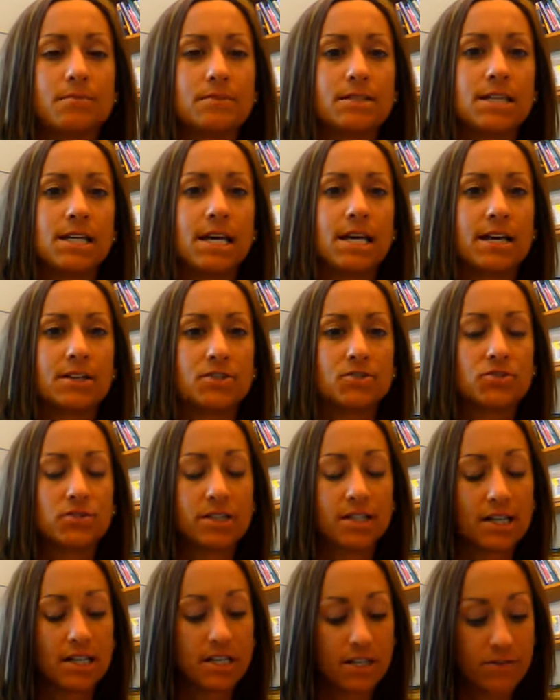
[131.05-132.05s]
to
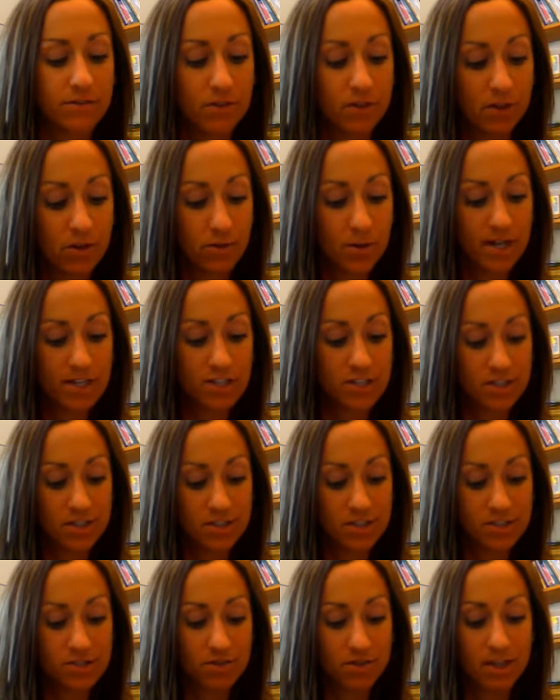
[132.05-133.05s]
answering any of your
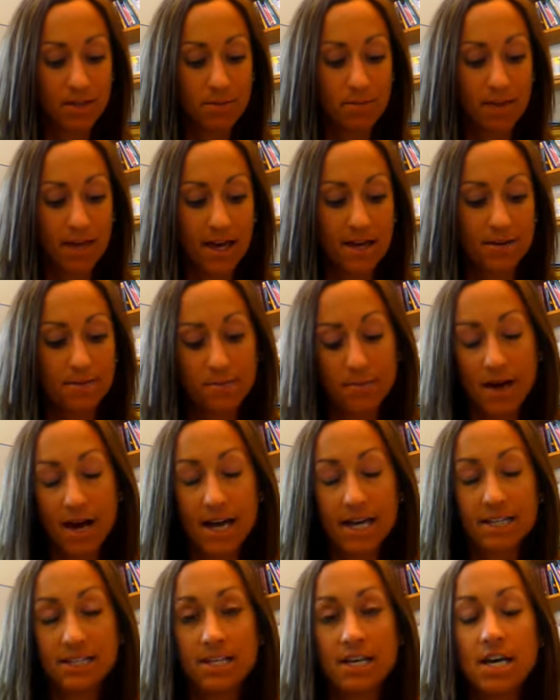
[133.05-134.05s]
questions, so keep that in
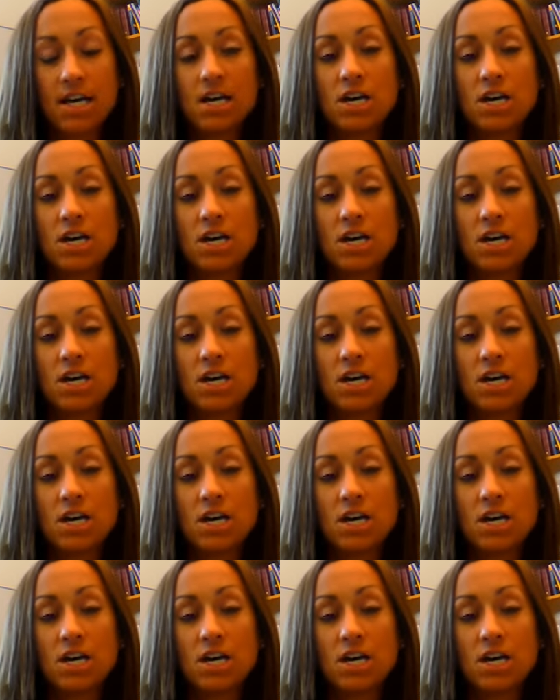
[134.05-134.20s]
mind.